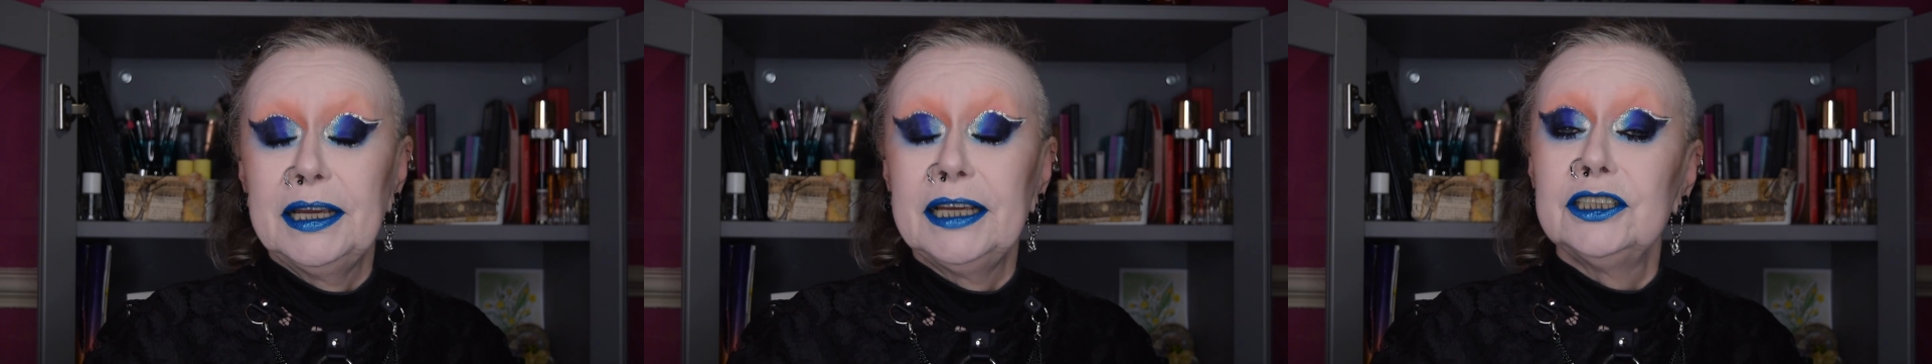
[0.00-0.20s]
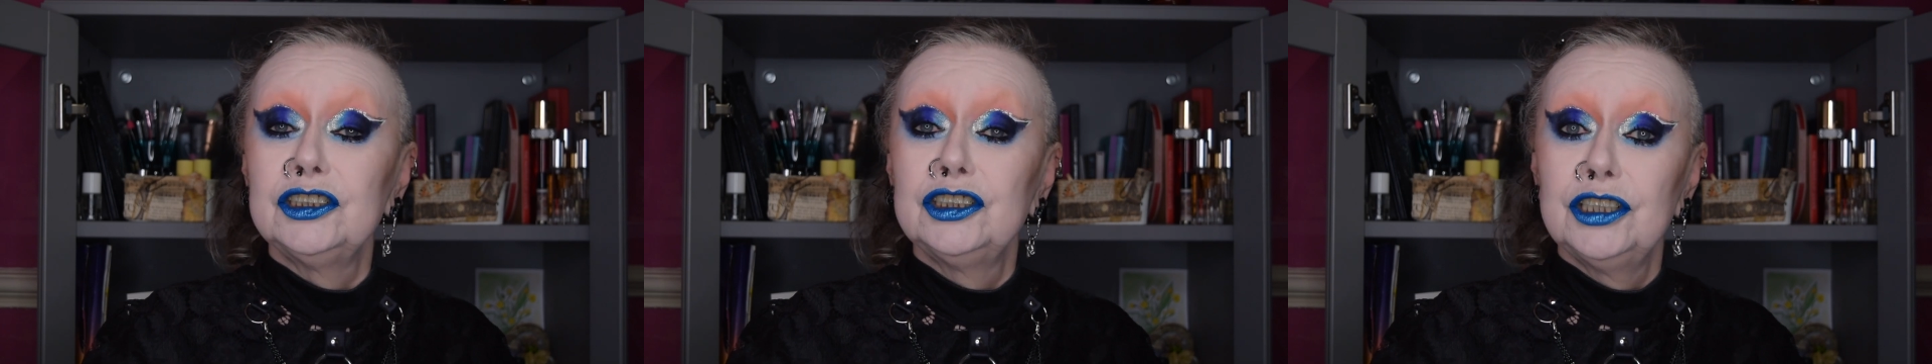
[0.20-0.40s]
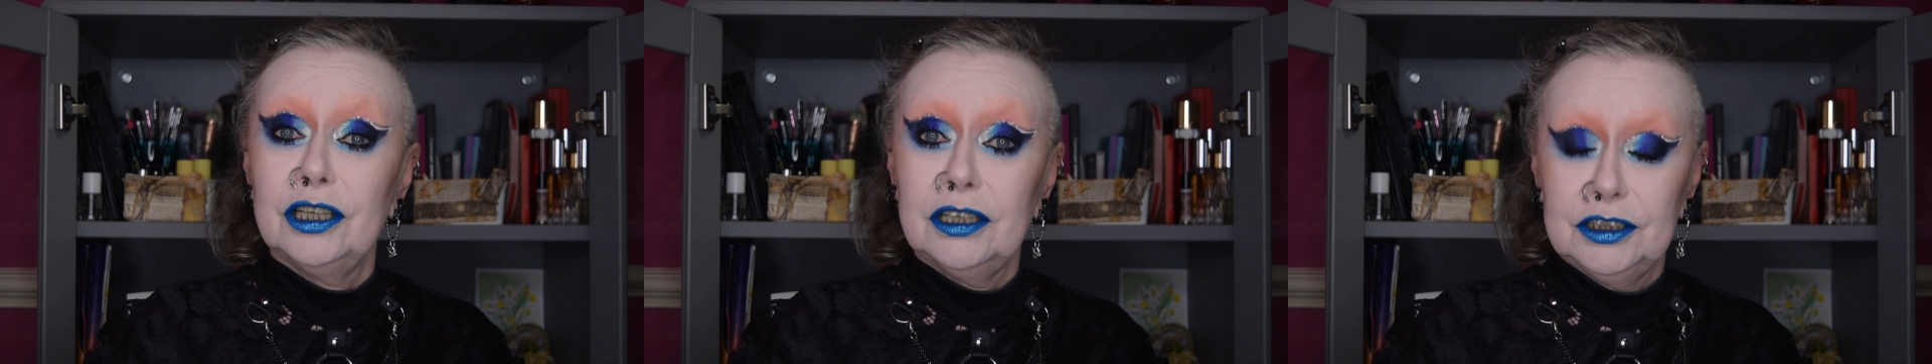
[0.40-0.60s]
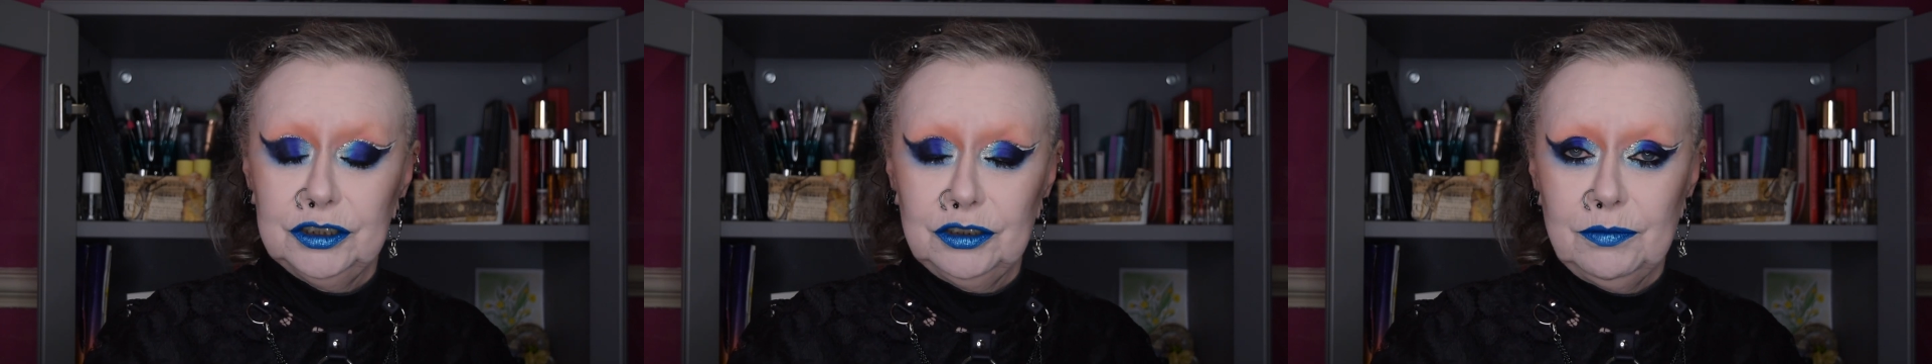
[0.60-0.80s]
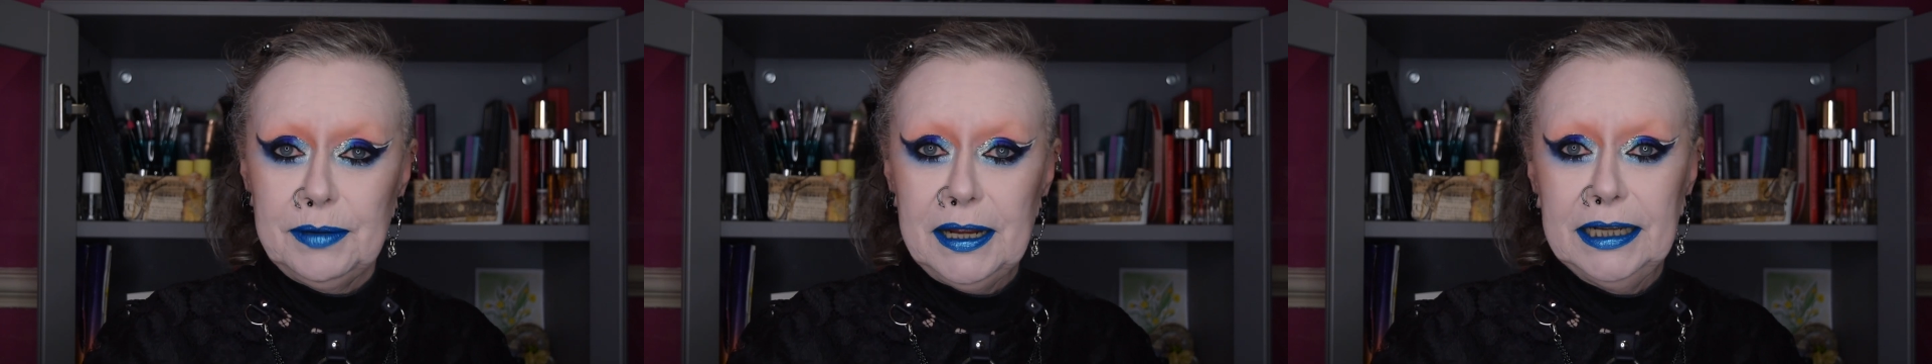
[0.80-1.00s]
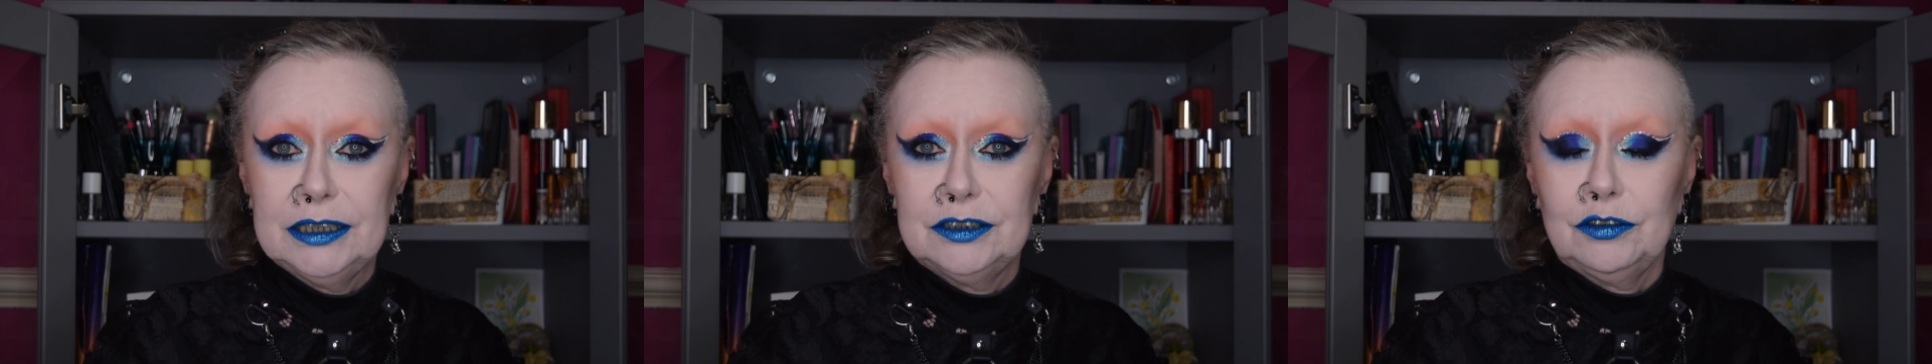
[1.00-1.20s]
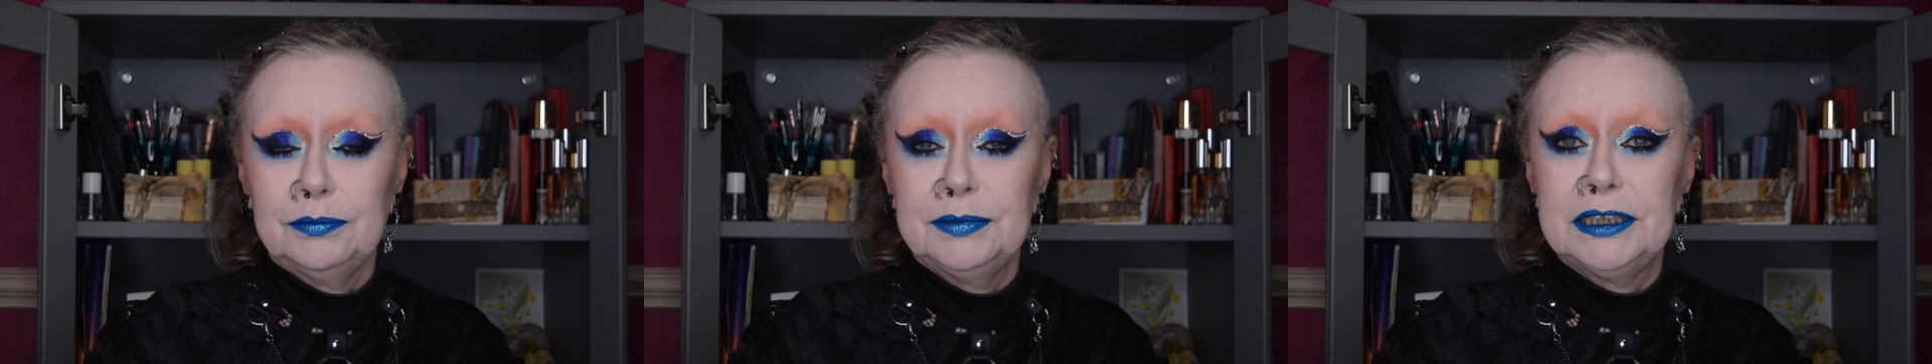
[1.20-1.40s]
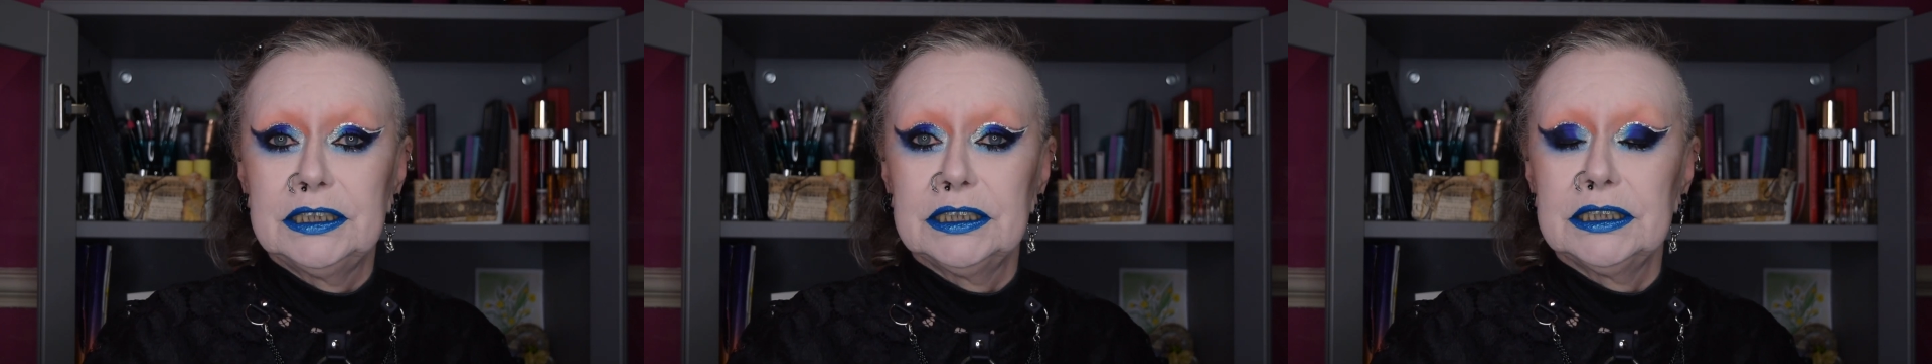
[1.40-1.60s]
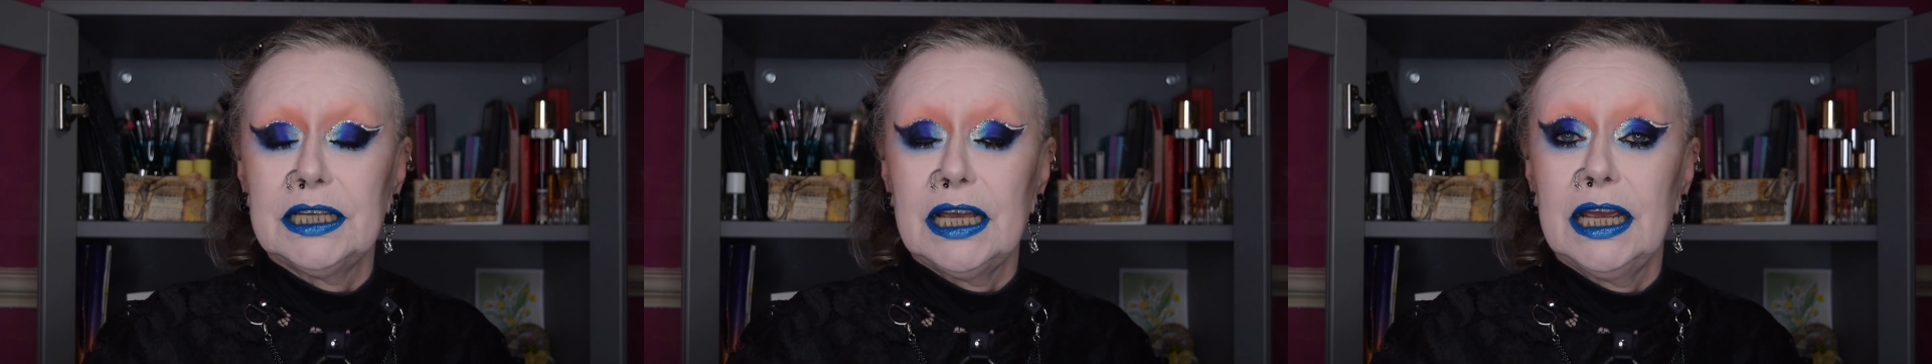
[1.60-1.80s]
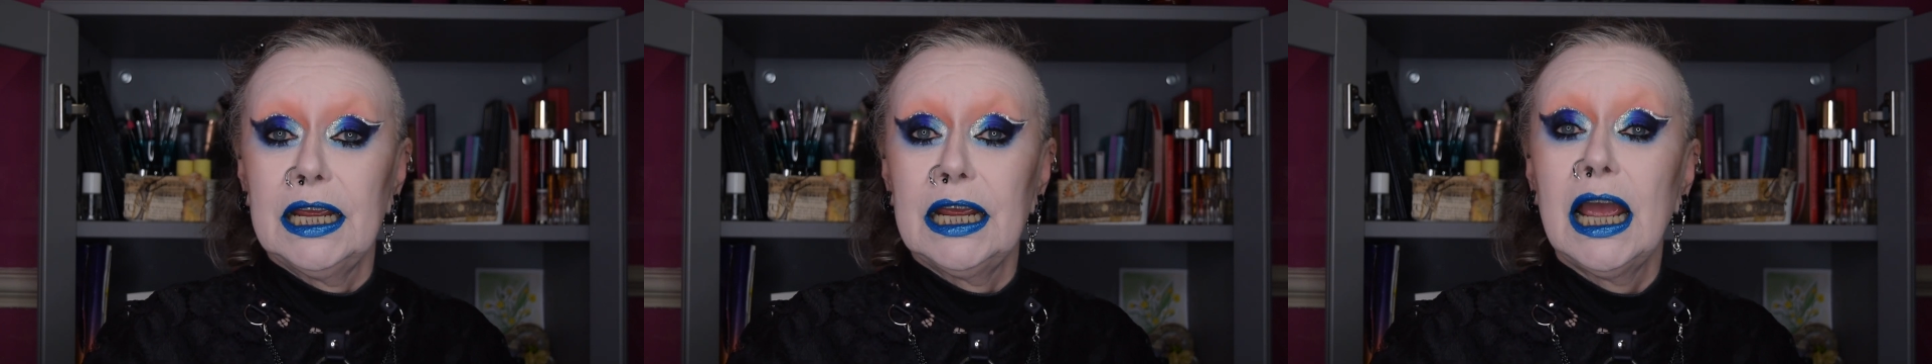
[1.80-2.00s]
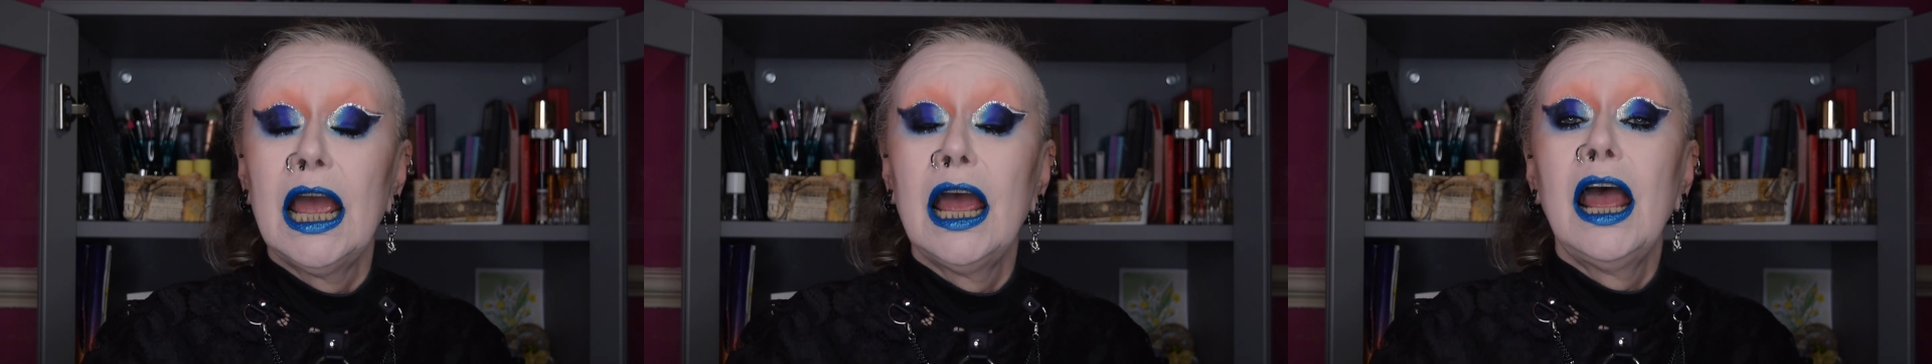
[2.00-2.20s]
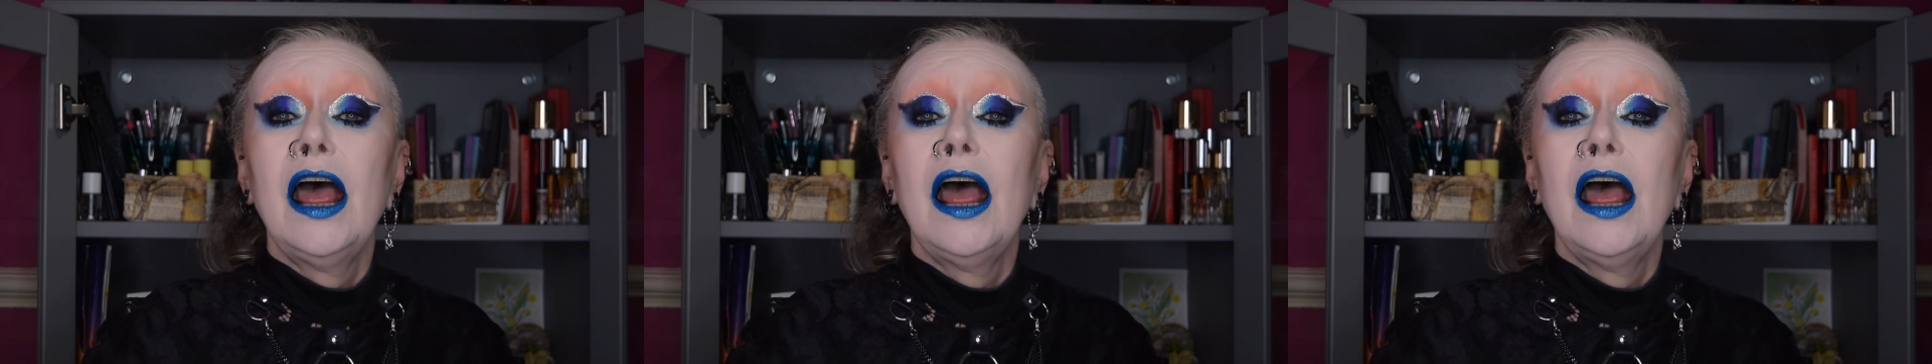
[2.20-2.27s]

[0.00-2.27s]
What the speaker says: it just remains for me to say